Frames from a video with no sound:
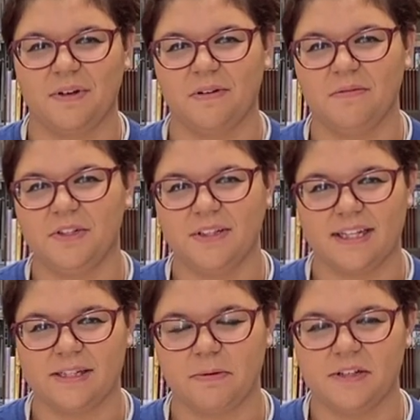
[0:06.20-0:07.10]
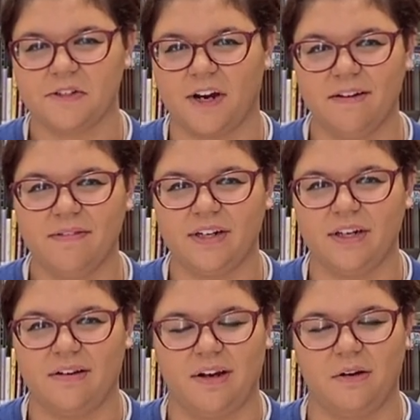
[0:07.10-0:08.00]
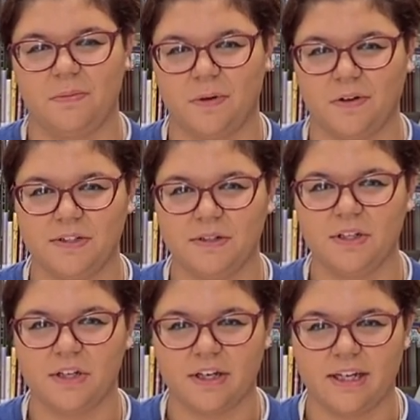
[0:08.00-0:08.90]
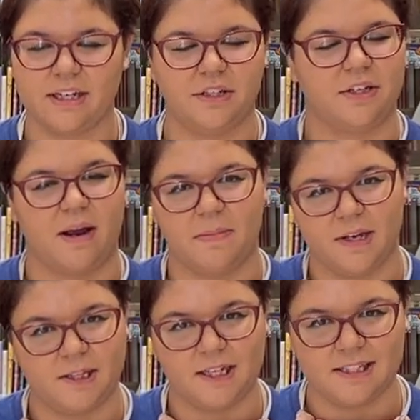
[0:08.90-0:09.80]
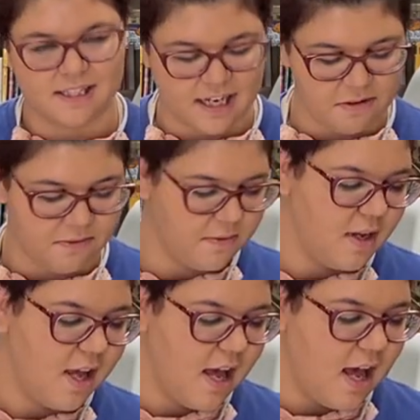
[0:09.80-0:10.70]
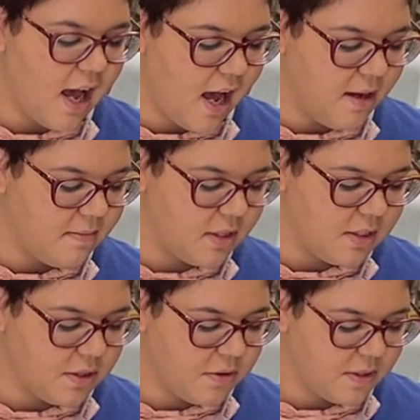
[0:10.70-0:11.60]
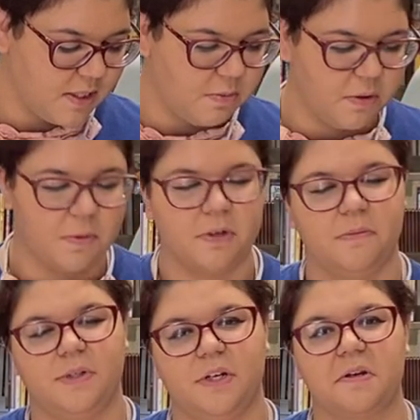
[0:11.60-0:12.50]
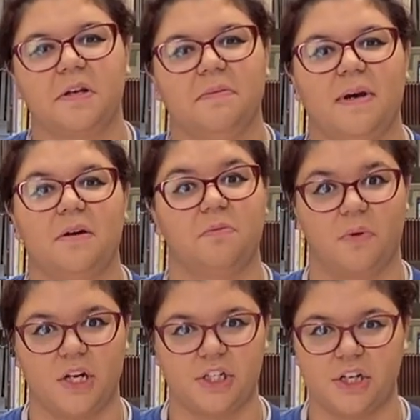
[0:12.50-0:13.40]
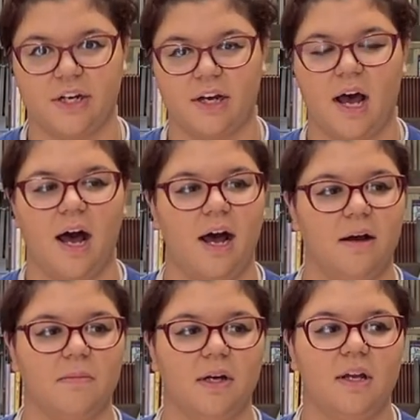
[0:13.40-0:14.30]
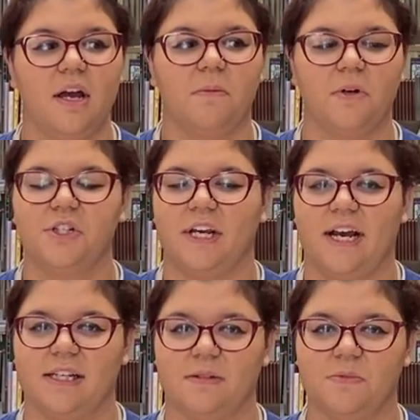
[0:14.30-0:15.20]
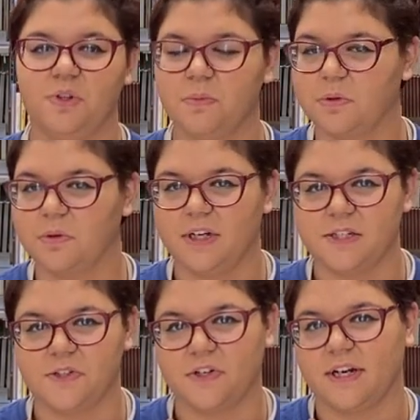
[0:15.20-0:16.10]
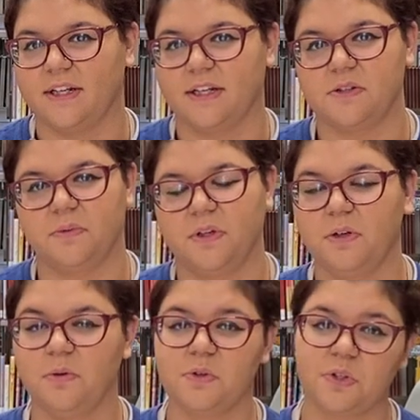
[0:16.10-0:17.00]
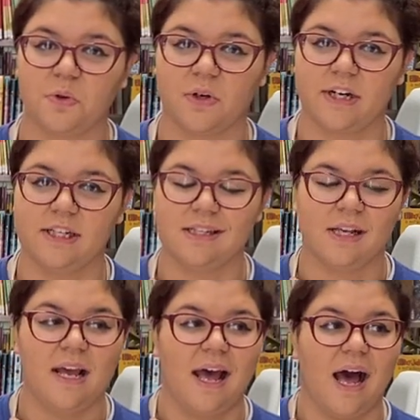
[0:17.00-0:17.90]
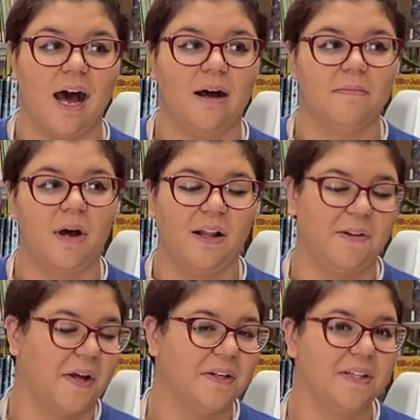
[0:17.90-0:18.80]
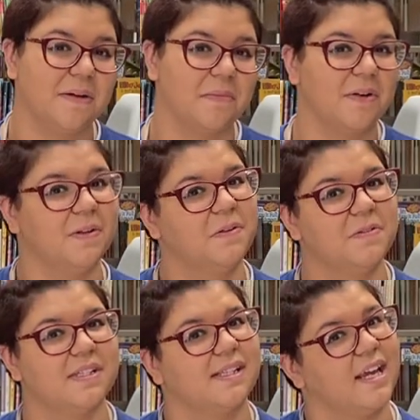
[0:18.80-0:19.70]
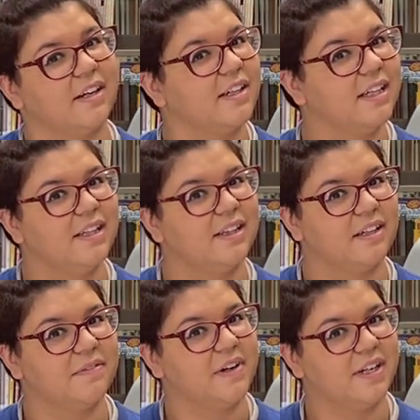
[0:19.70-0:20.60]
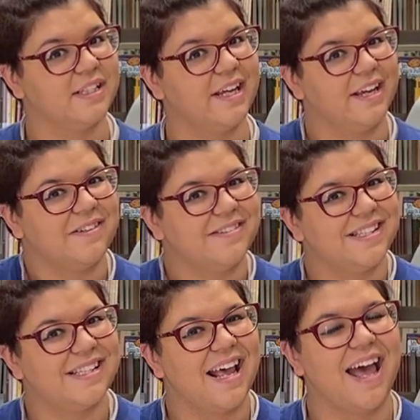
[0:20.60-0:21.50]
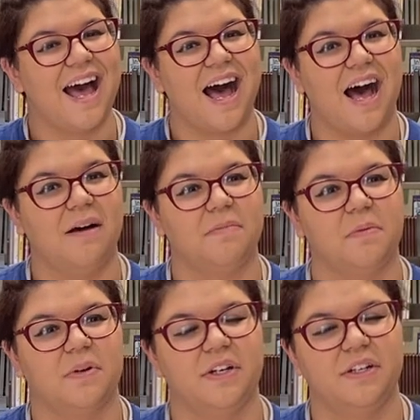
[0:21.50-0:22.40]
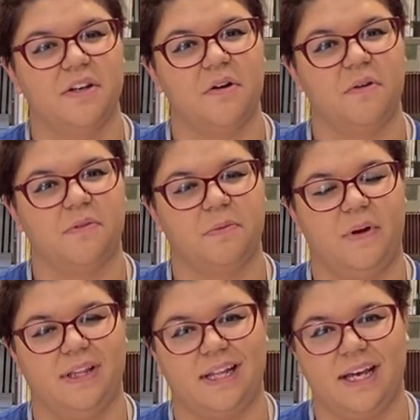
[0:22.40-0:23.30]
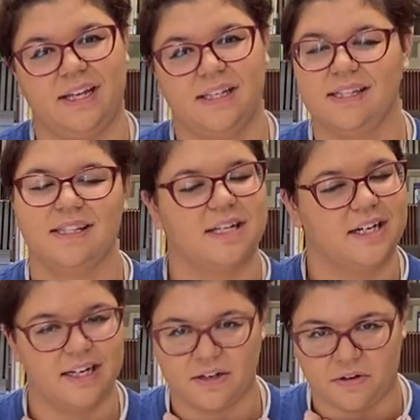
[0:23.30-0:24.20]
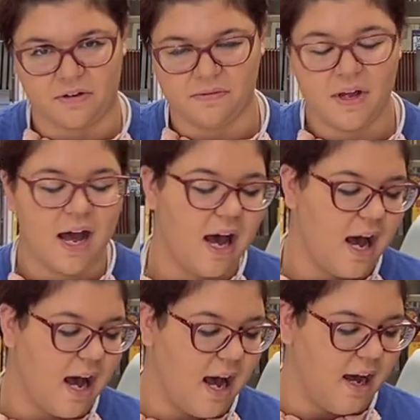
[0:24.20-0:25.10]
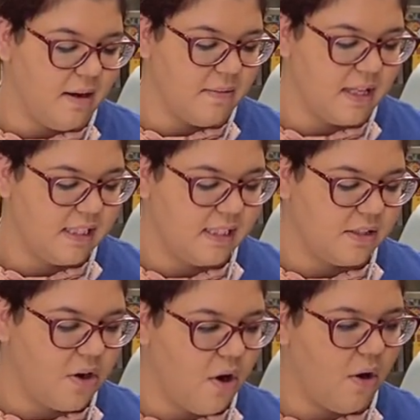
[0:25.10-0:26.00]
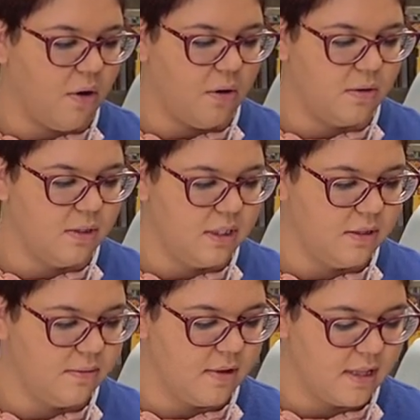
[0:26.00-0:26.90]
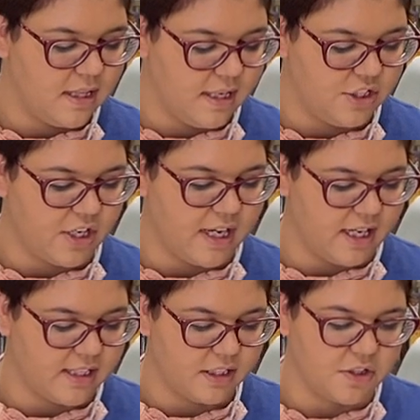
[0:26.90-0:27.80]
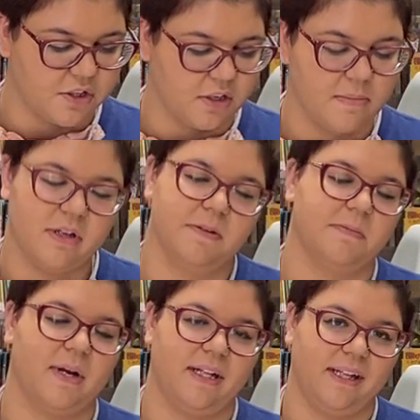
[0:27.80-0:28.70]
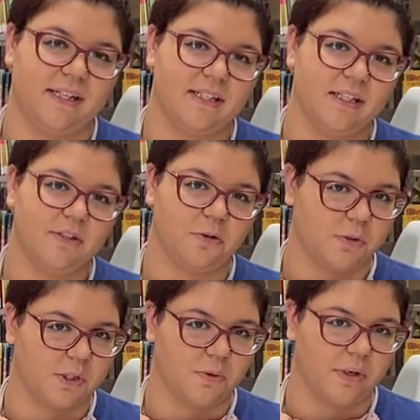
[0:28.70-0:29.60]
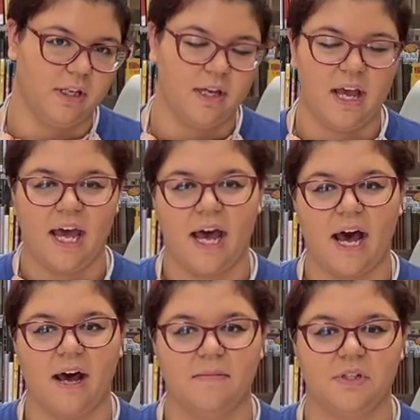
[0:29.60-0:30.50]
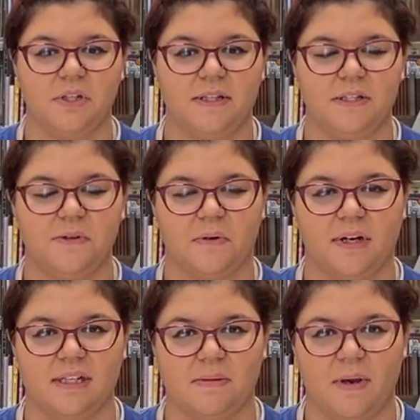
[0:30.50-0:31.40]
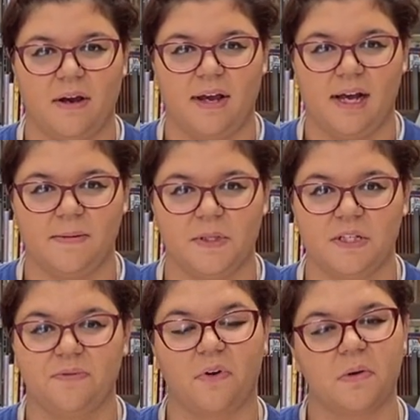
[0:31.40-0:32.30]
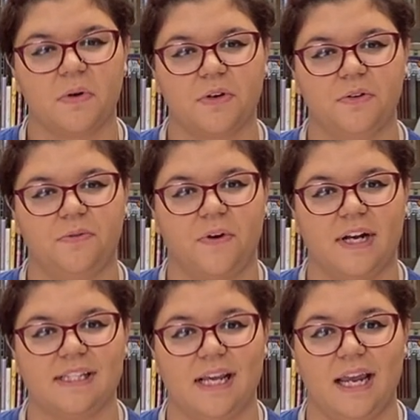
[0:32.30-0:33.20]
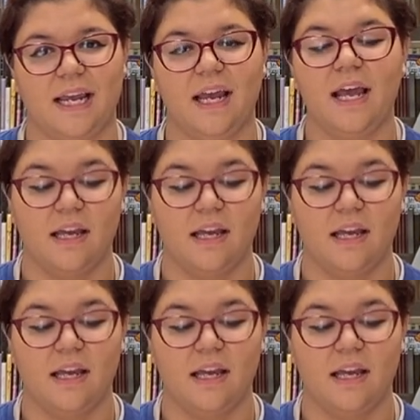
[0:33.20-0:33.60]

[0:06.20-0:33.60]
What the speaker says: welcome to this week's craft video. I hope you're all doing good and you're happy, healthy, and safe. So this week we're going to be talking about Russia. Russia has some super cool history and lots of really cool stories. A lot of them are a little scary, they're fairy tales, but we're going to go over one that isn't scary at all. It's called The Gigantic Turnip and it's by Alexei Tolstoy. So this story is about this farmer who finds a